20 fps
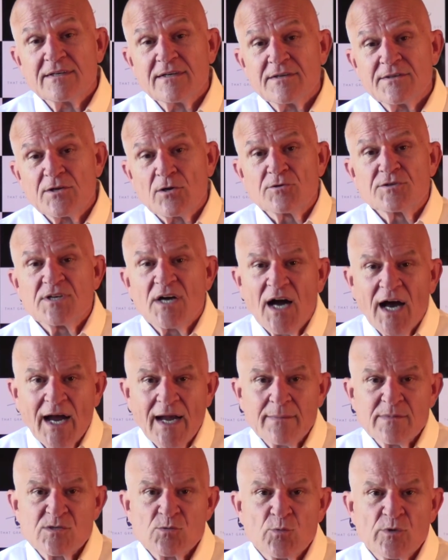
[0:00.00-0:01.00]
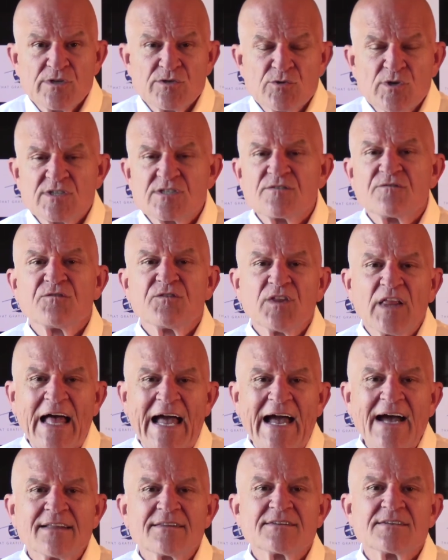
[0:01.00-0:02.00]
There are times when we just
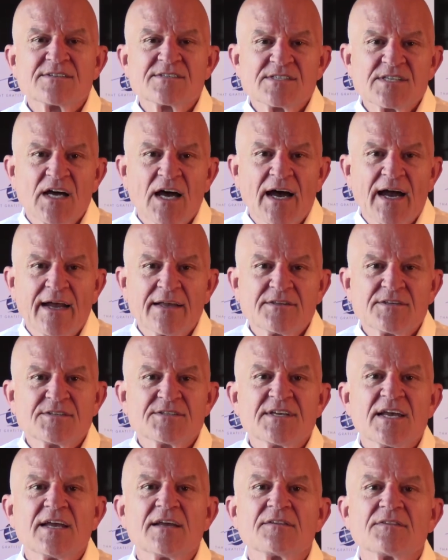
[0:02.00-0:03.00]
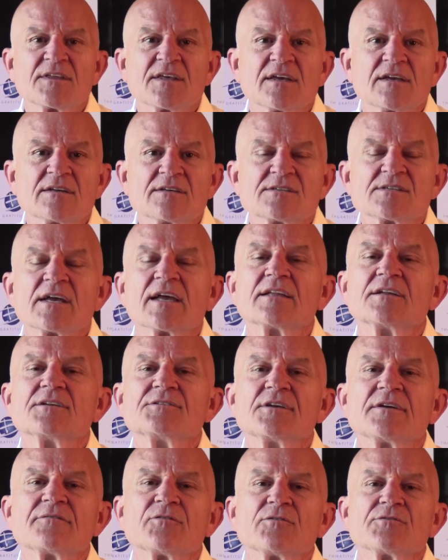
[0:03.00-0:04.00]
flat decide to take things in a
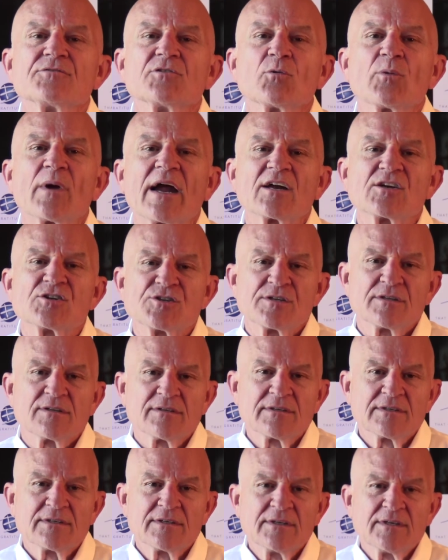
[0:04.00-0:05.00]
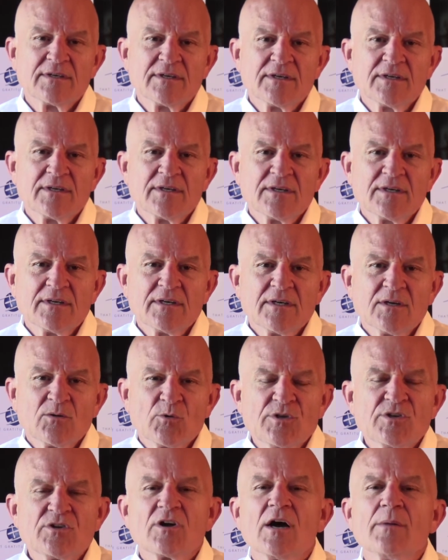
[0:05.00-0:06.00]
different direction.
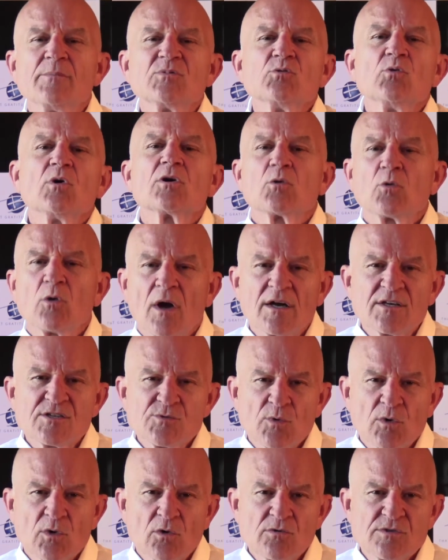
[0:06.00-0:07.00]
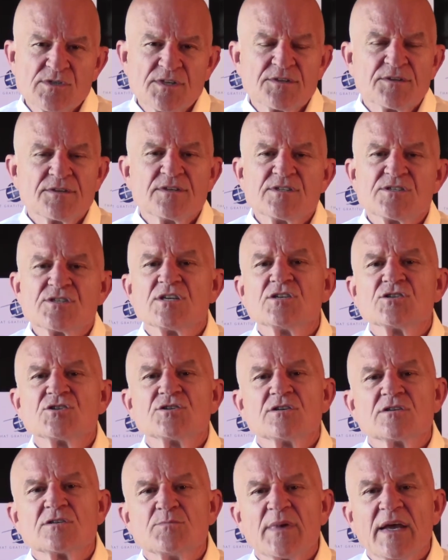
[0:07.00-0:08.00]
When you come to a crossroads and the
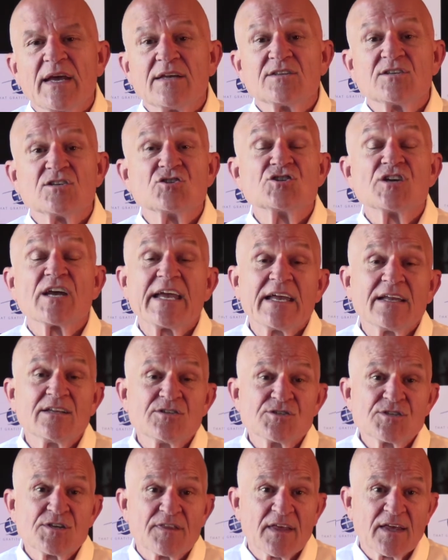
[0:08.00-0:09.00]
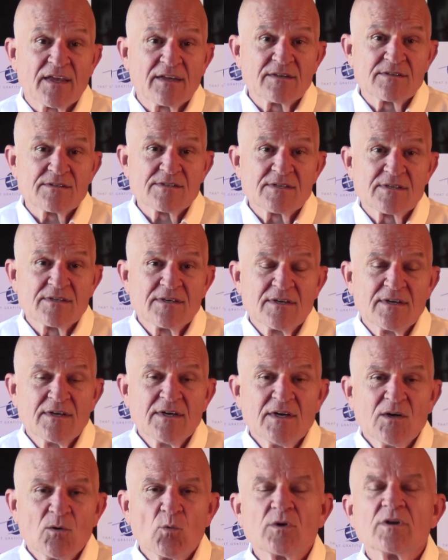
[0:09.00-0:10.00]
decision is made to change things,
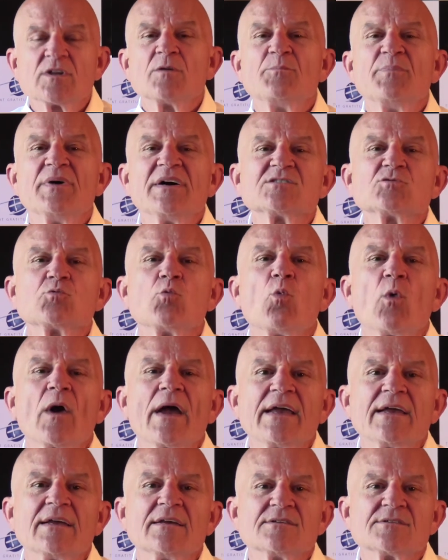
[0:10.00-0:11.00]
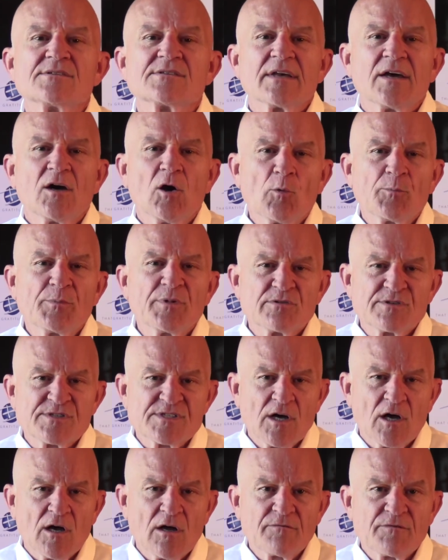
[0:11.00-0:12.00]
one of the best ways to help
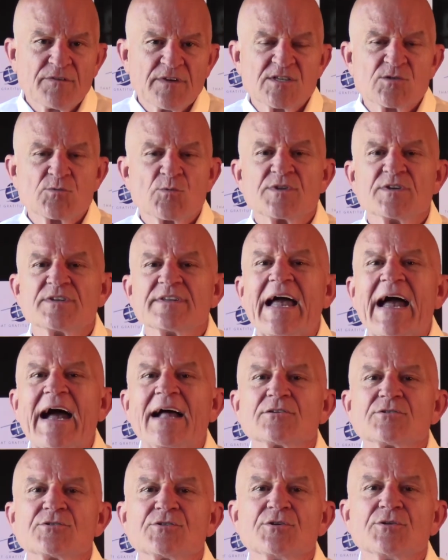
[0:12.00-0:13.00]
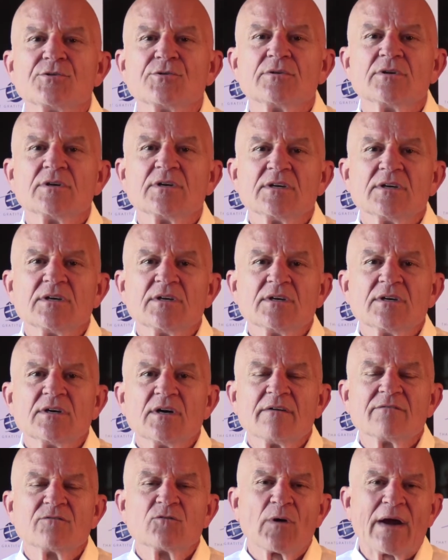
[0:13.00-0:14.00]
yourself is with an attitude
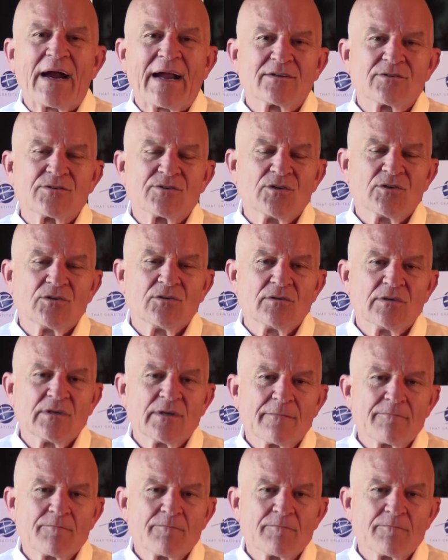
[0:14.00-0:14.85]
of gratitude.